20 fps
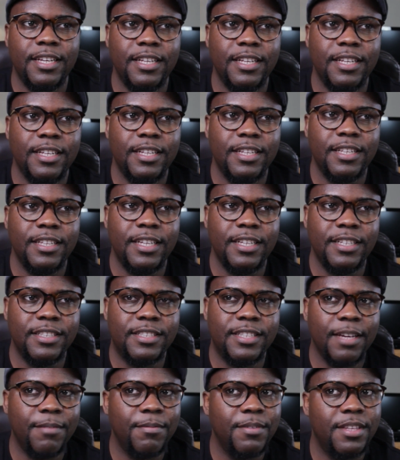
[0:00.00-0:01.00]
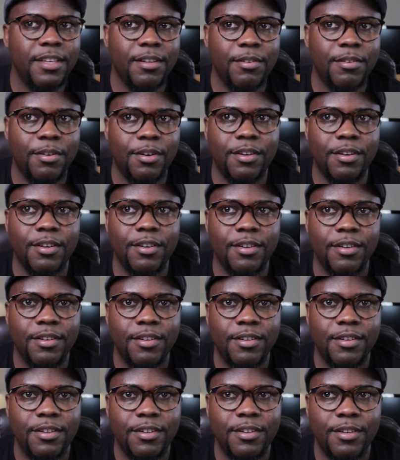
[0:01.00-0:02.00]
there is something wrong
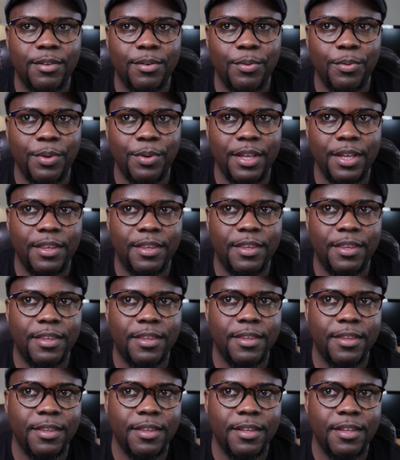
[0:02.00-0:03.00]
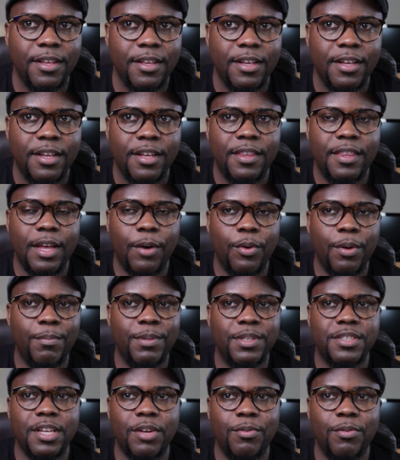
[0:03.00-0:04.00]
with the way
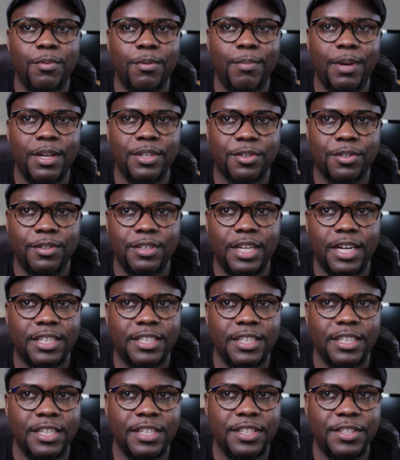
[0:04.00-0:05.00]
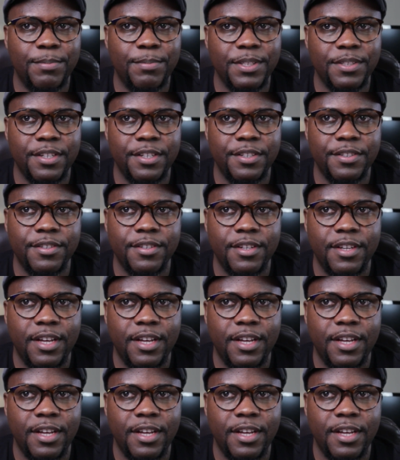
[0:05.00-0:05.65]
Mr. Lumumba is conducting his business.